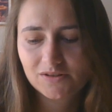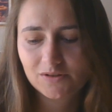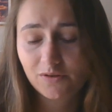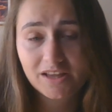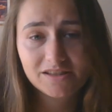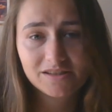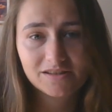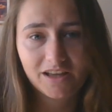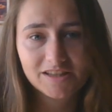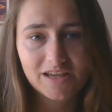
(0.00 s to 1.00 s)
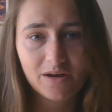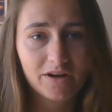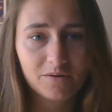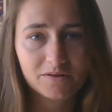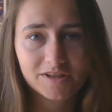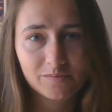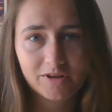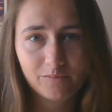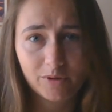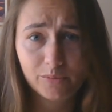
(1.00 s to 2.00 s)
so that's that's how I would
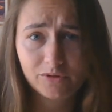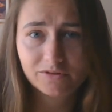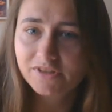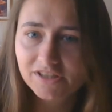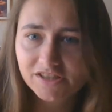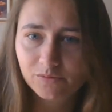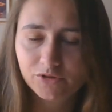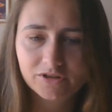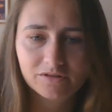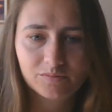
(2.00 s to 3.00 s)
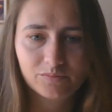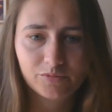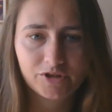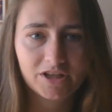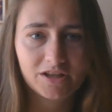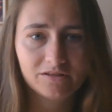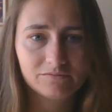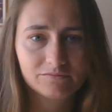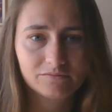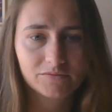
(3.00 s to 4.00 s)
explain Bumble to someone. Pretty
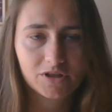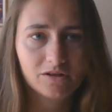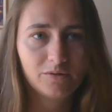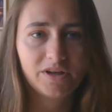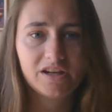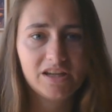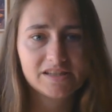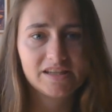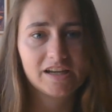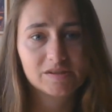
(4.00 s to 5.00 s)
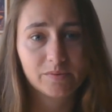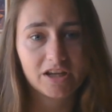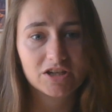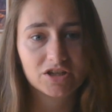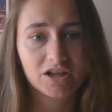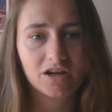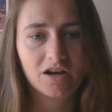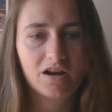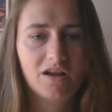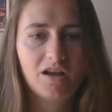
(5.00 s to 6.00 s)
quick and easy
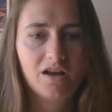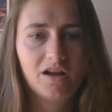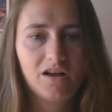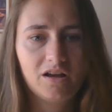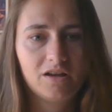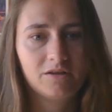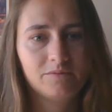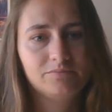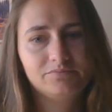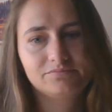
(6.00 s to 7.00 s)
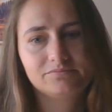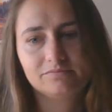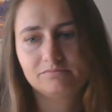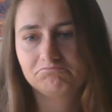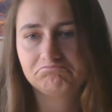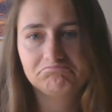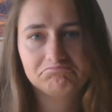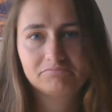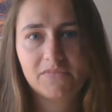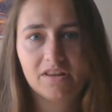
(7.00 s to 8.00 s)
explanation. Um,
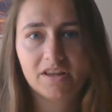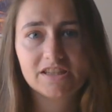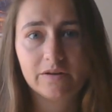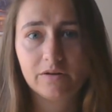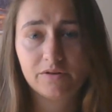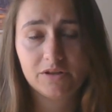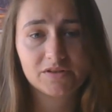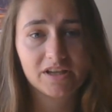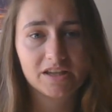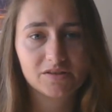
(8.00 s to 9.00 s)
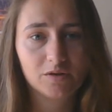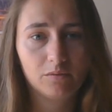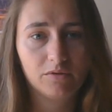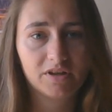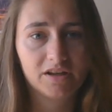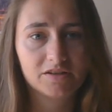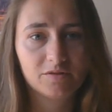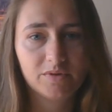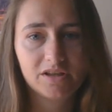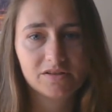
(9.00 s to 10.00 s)
that's how I would use it as a global
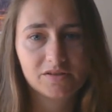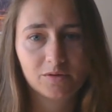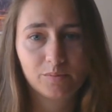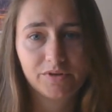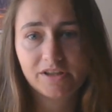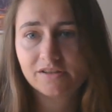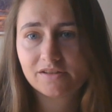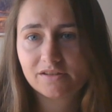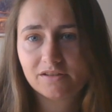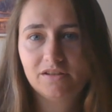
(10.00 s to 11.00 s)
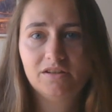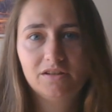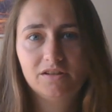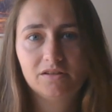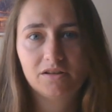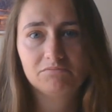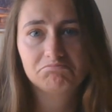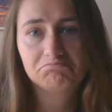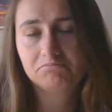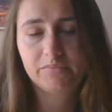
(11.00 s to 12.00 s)
connector bee. So please,
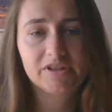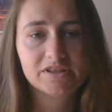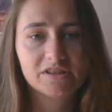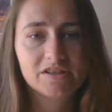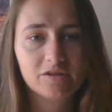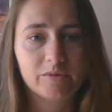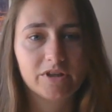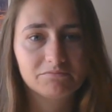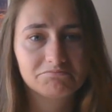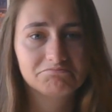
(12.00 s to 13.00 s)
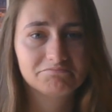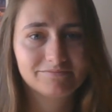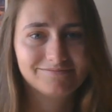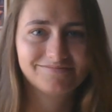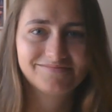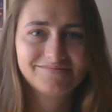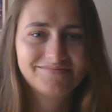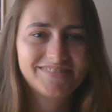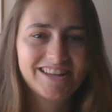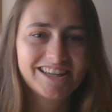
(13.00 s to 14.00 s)
please consider me.
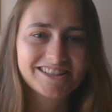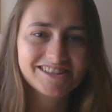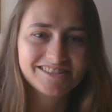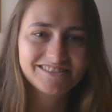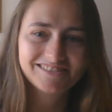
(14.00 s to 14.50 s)
Thanks.